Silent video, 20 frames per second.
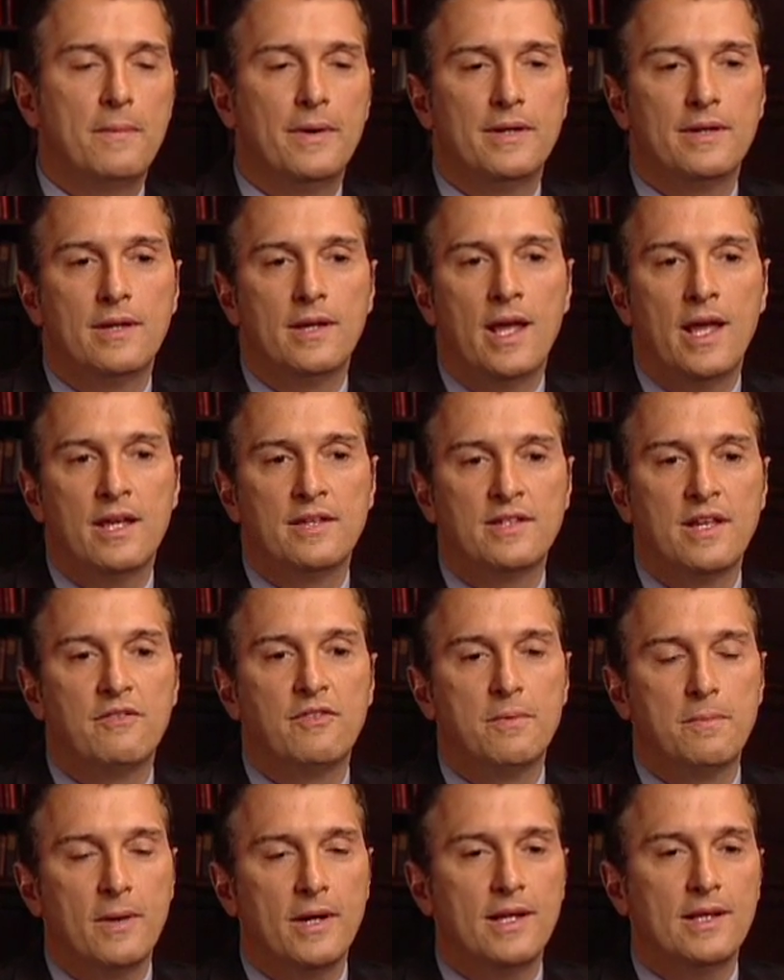But as
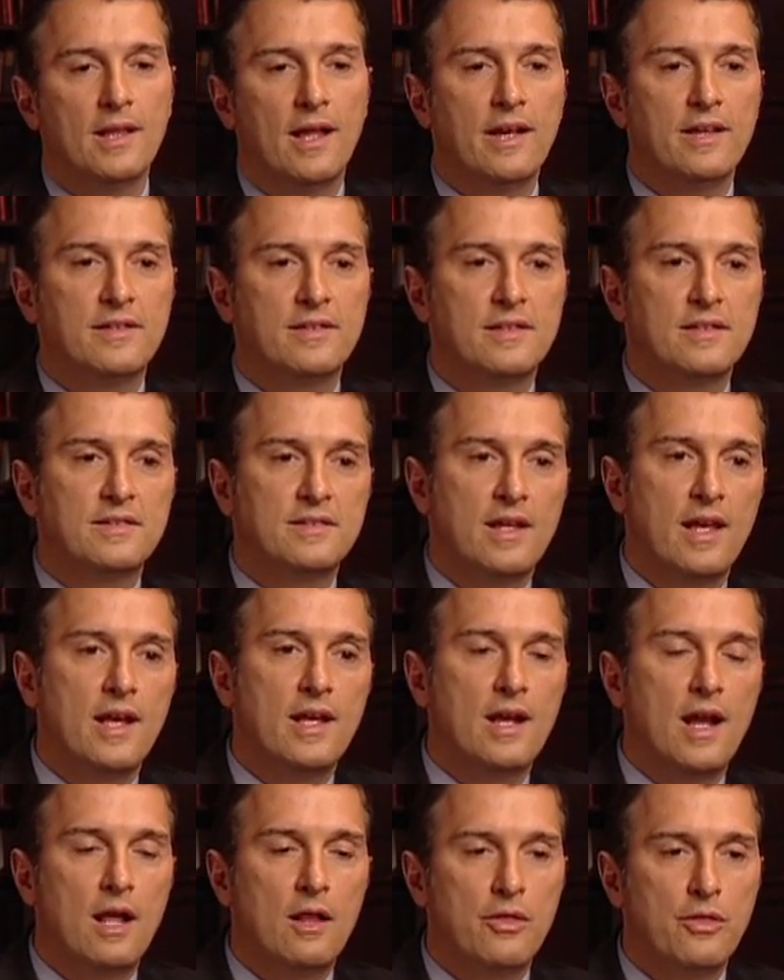everybody likes to say,
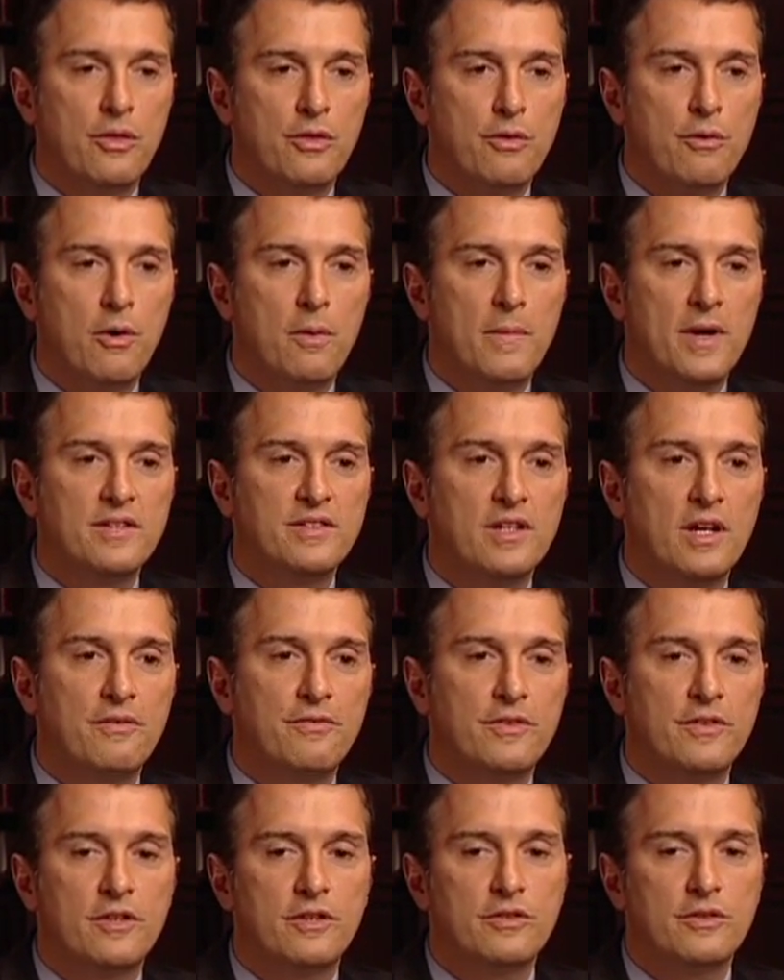and I'll throw
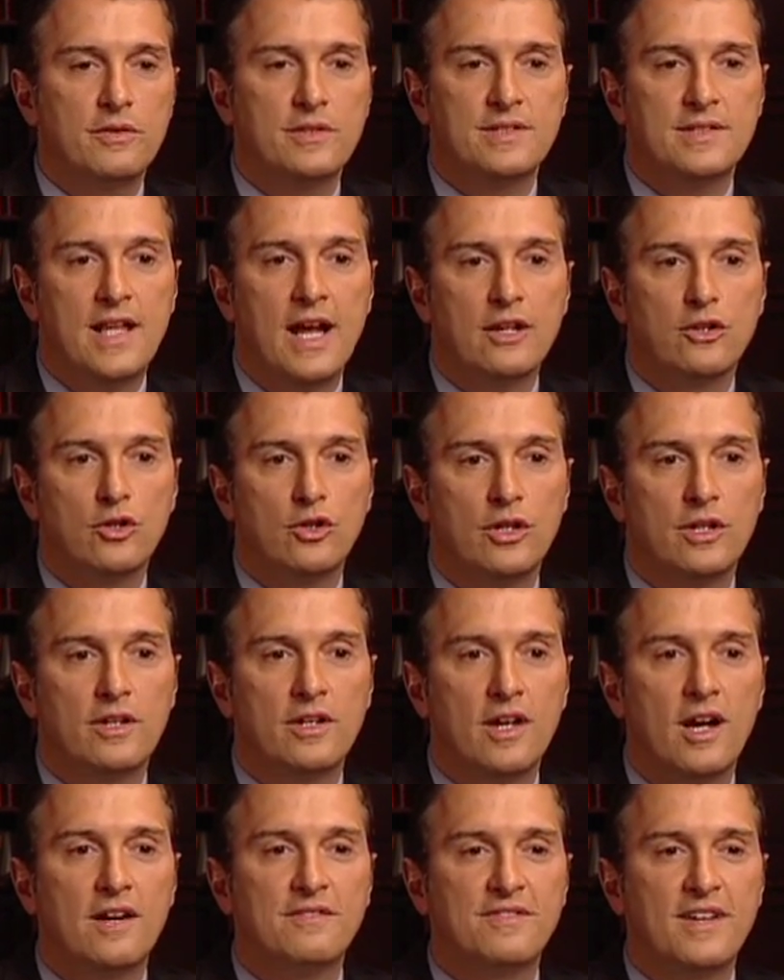myself in there too, it's not good
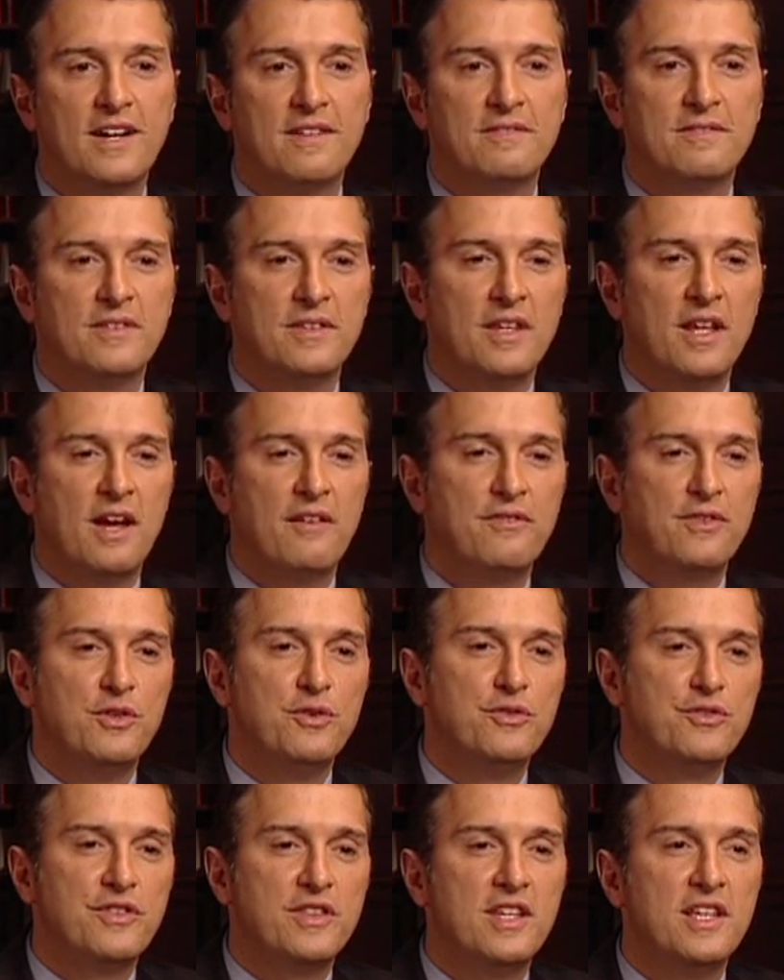enough. I've, I've
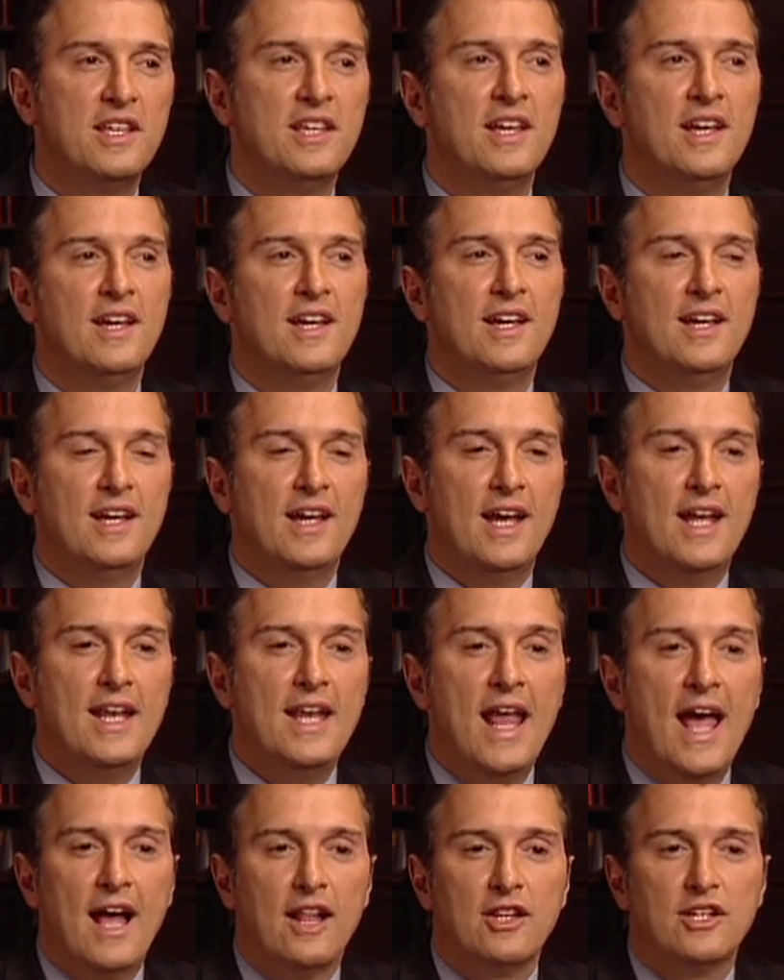used the
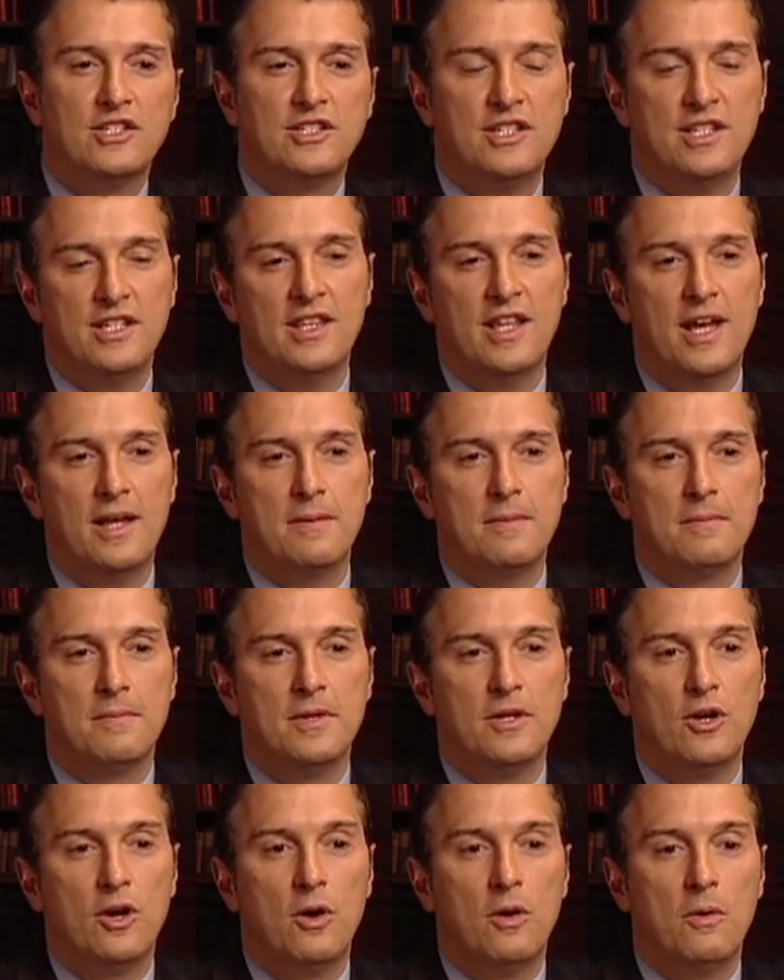analogy that
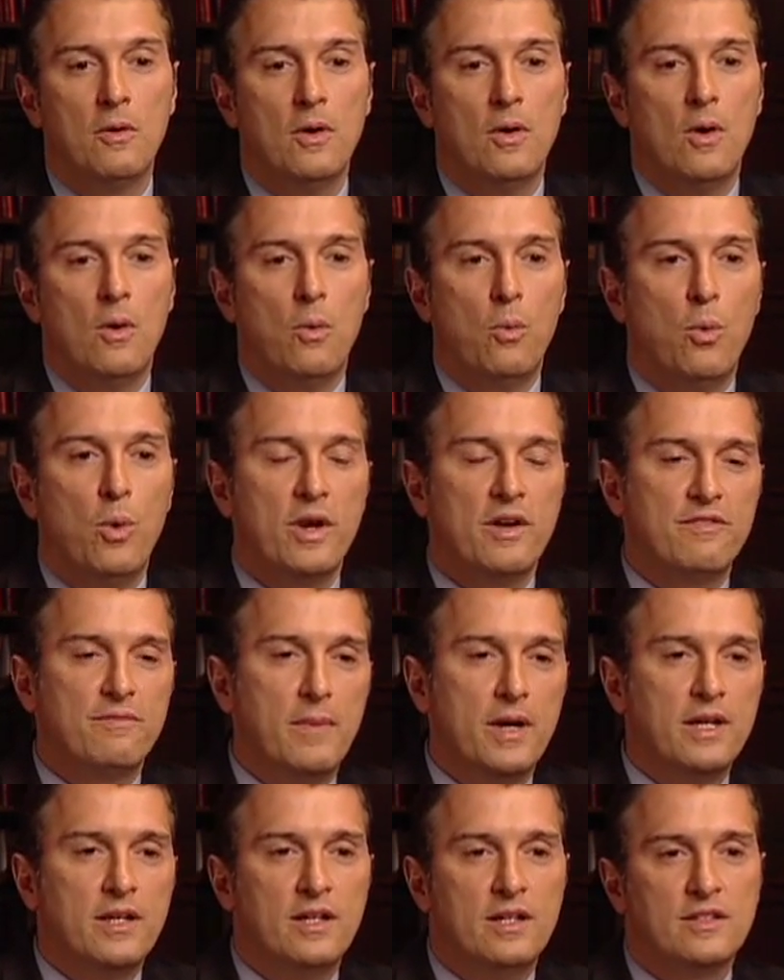you know one of
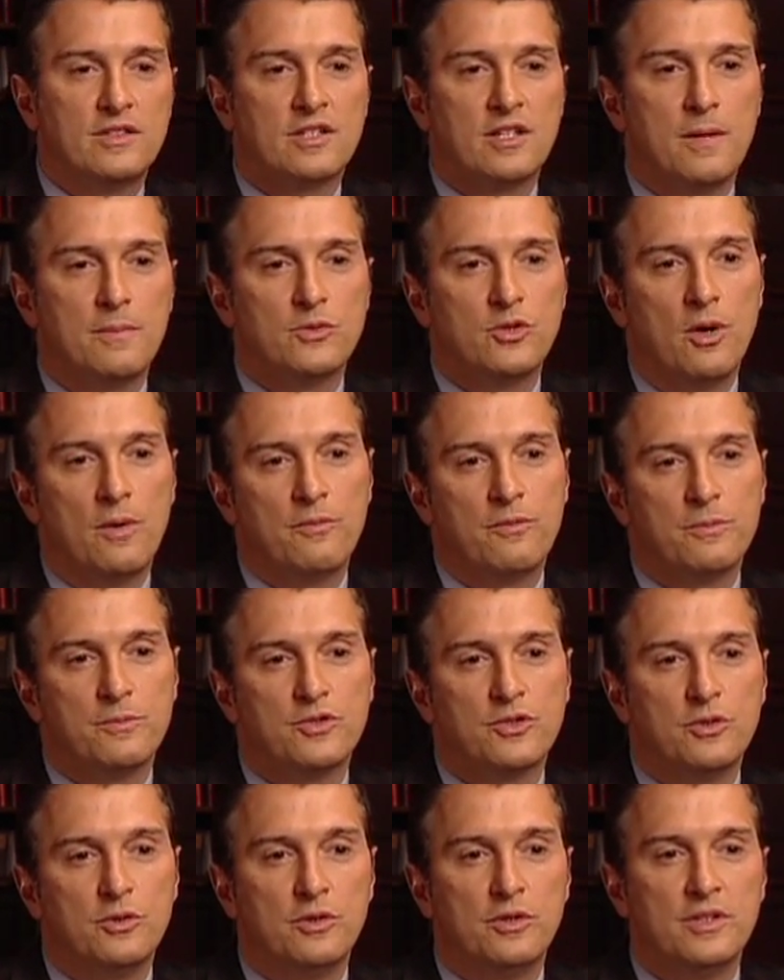my kids comes home from
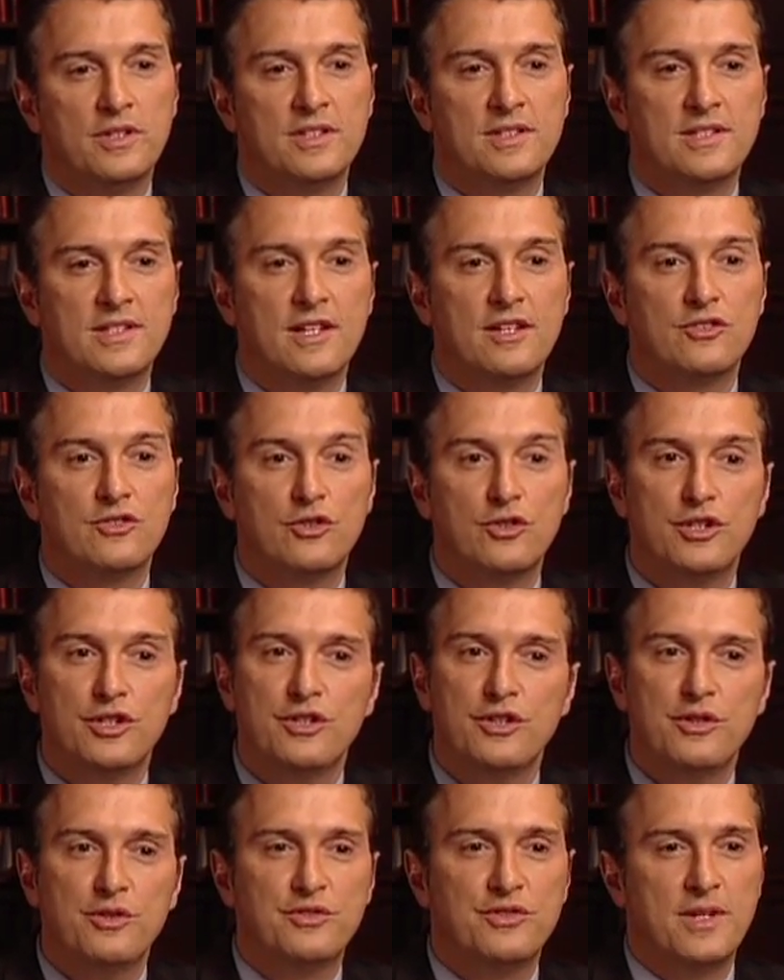school and says, Good
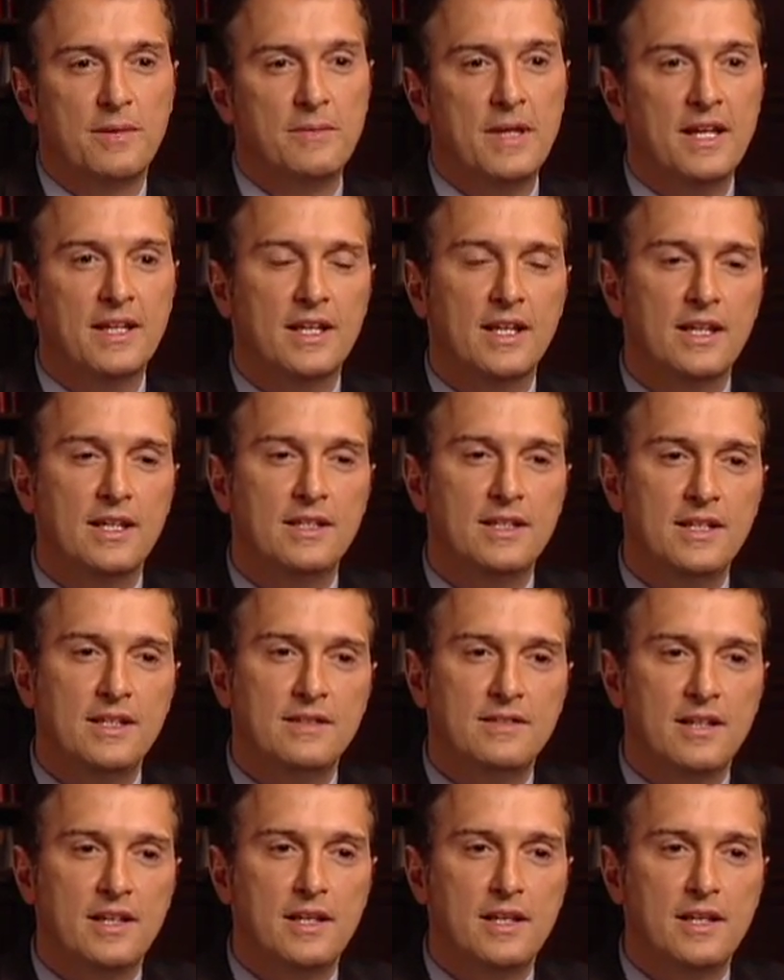news, I'm not getting D's